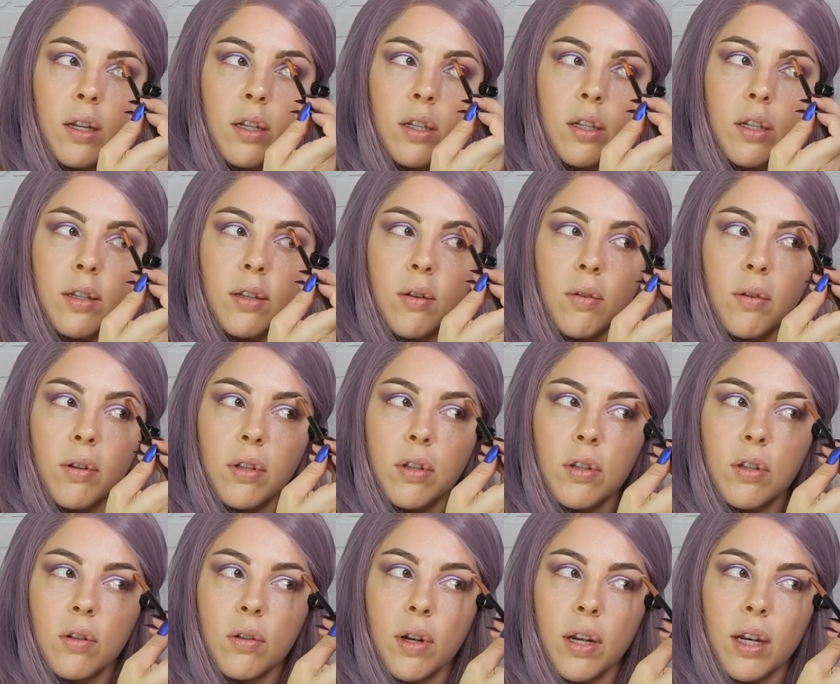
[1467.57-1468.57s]
just going
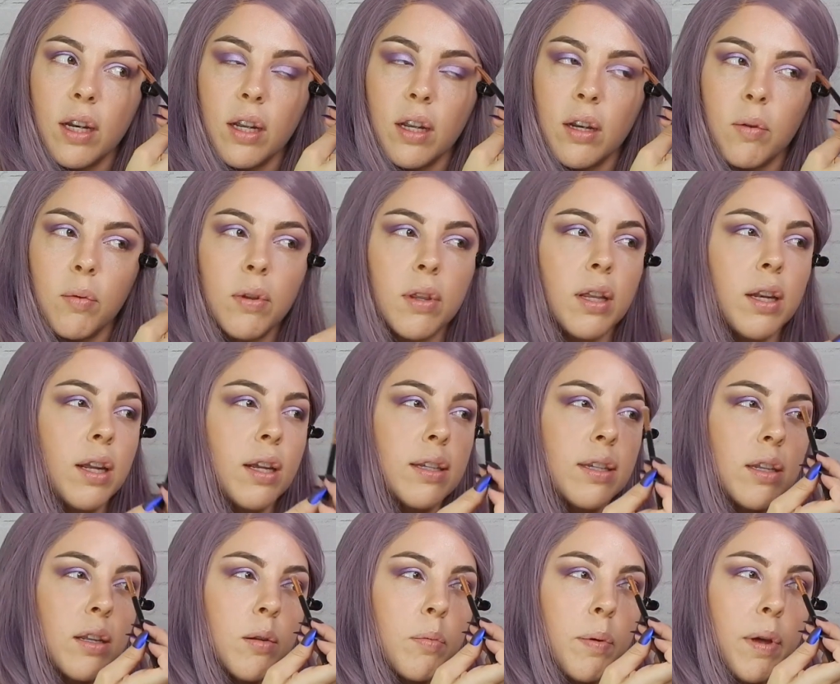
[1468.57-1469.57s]
straight in with a
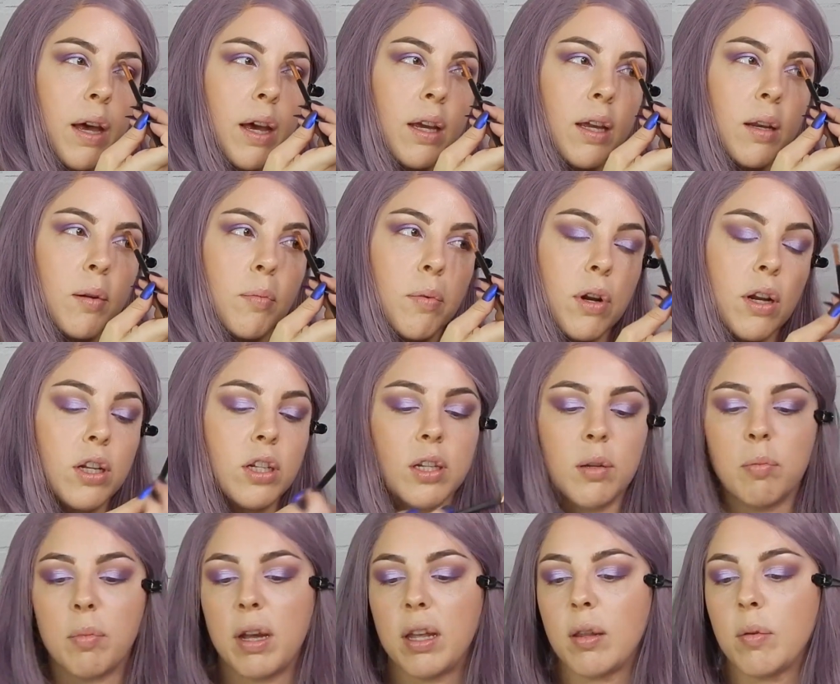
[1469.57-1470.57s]
nice little packing brush.
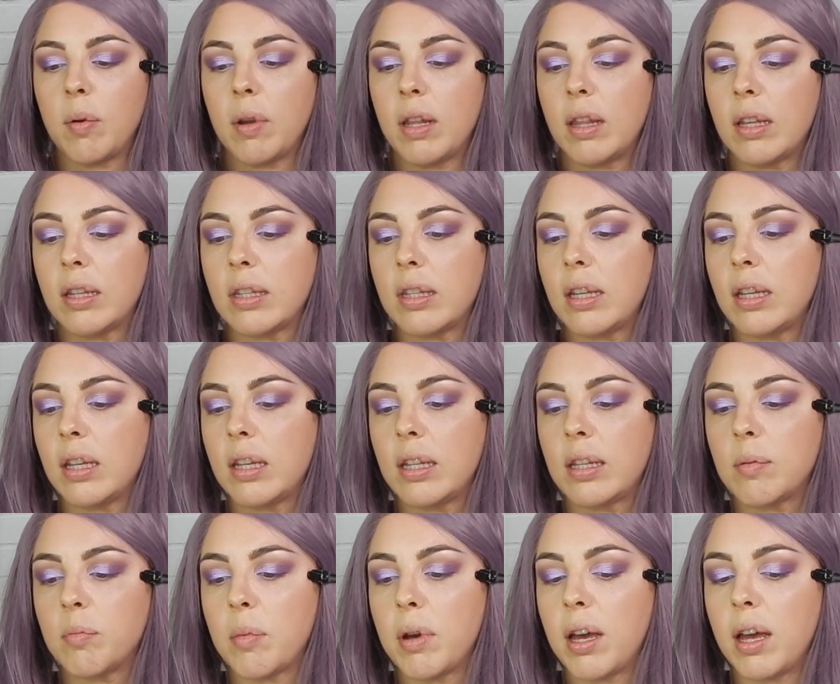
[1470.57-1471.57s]
And by the way, this
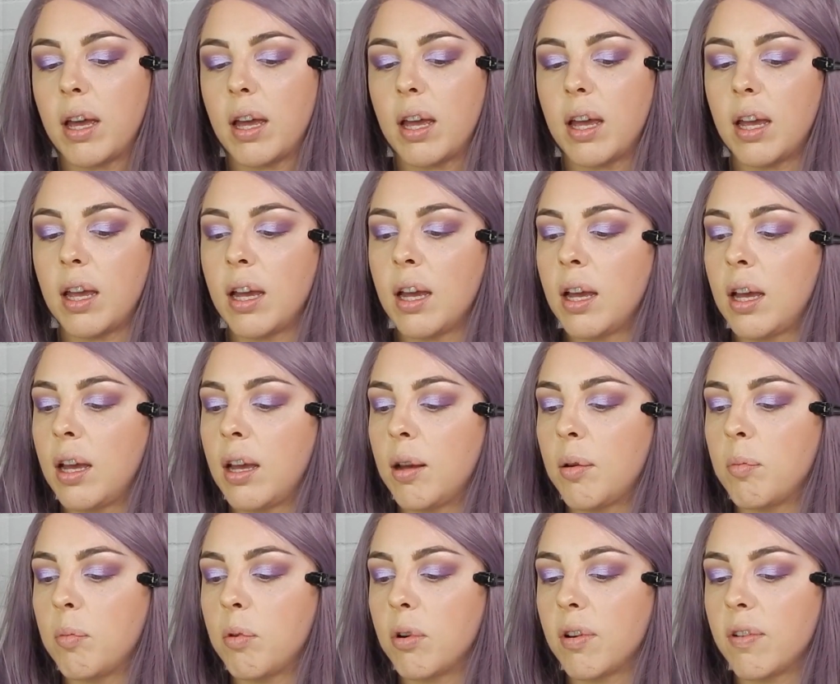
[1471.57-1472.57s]
is my
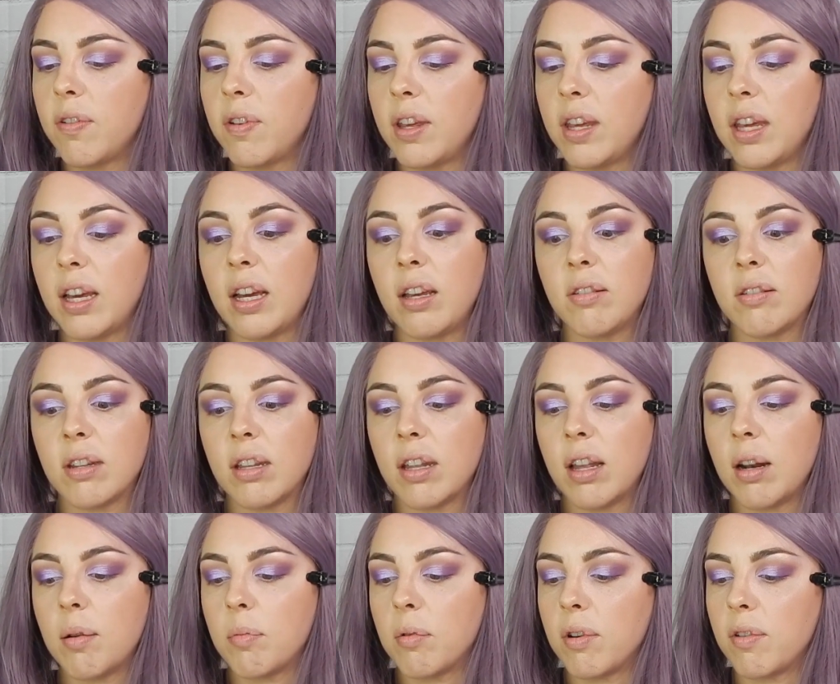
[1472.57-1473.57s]
Morphe. I use a
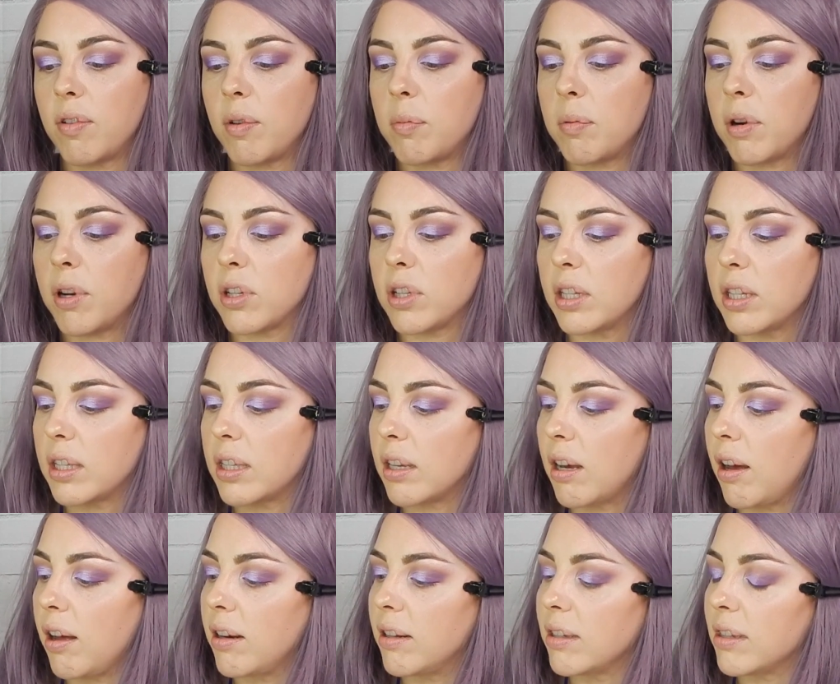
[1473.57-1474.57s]
lot of Morphe brushes.
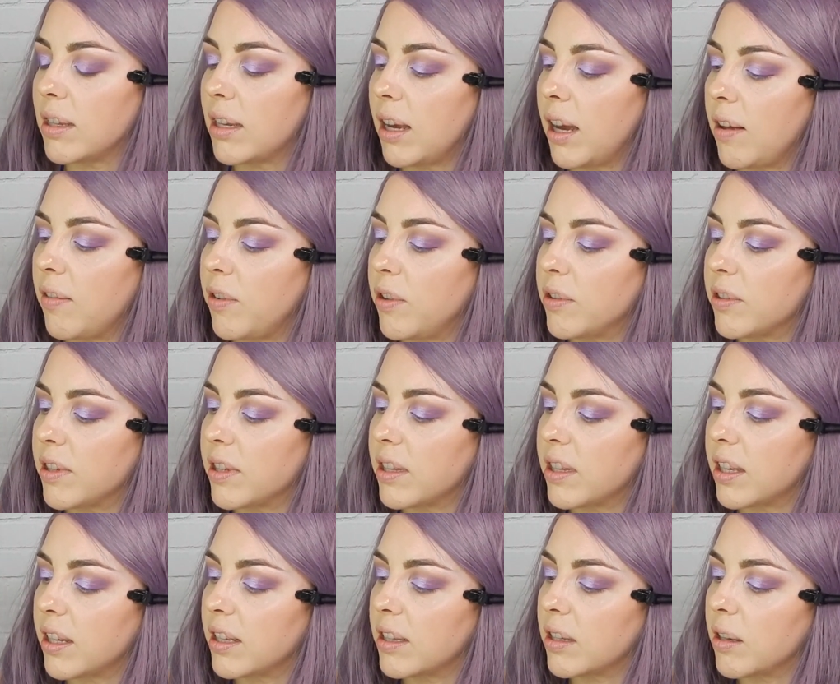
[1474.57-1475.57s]
Honestly, I've used this
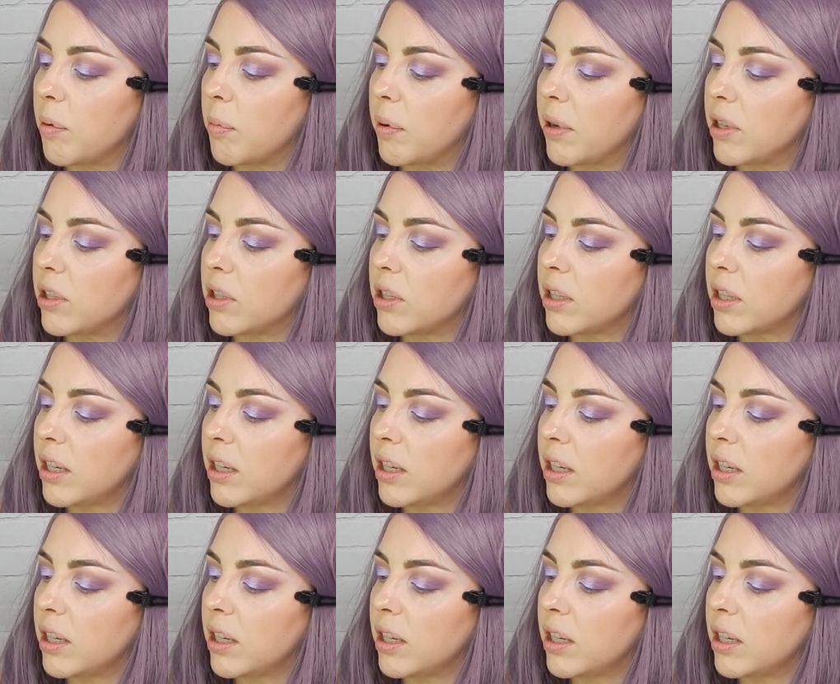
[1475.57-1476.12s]
thing so much.